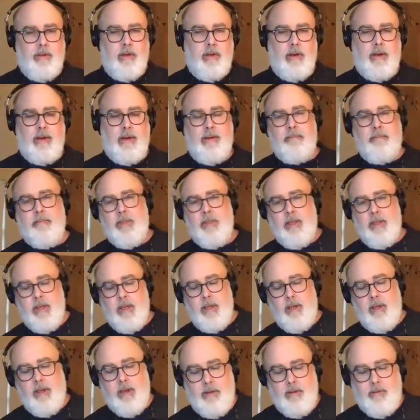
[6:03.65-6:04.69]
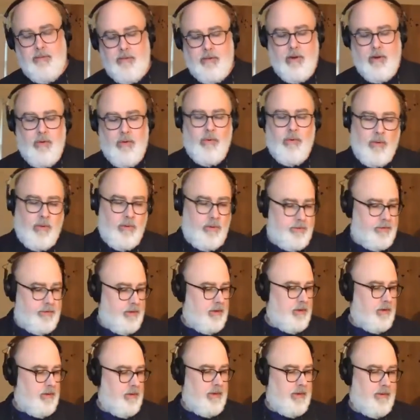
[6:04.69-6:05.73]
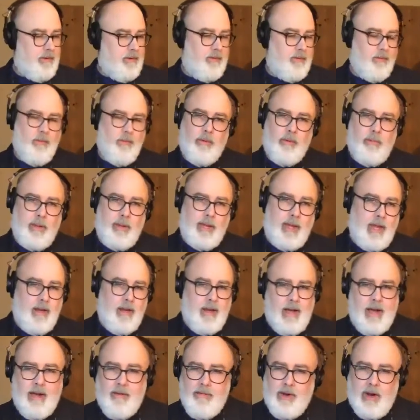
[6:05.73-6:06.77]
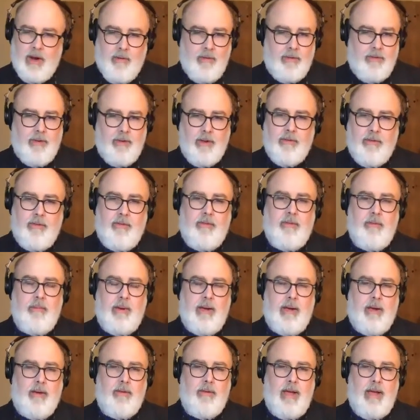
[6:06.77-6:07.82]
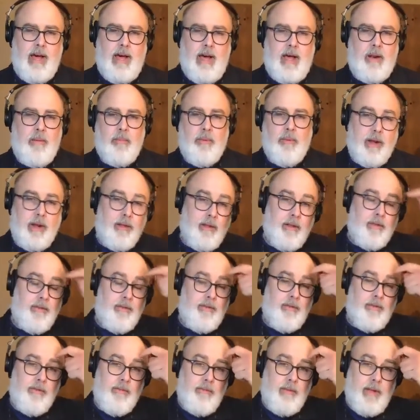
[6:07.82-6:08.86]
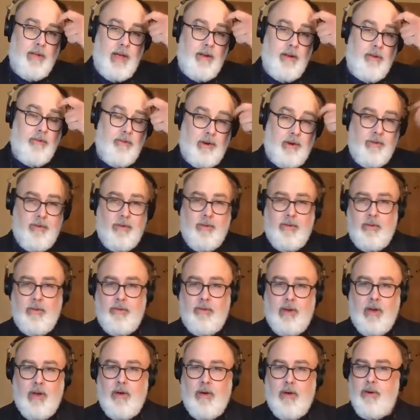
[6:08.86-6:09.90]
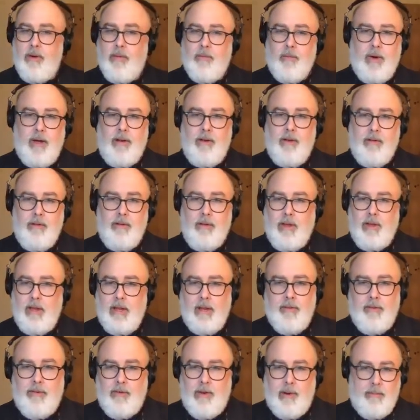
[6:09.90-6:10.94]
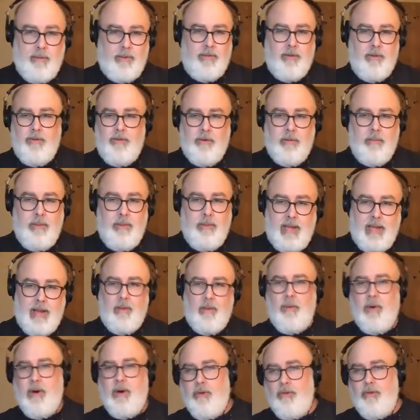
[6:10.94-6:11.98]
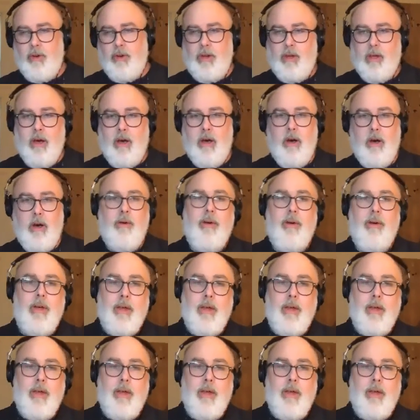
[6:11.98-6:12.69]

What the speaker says: And so what we'll do is we'll begin to have conversations about how to structure the show and what each episode should be and where it should go.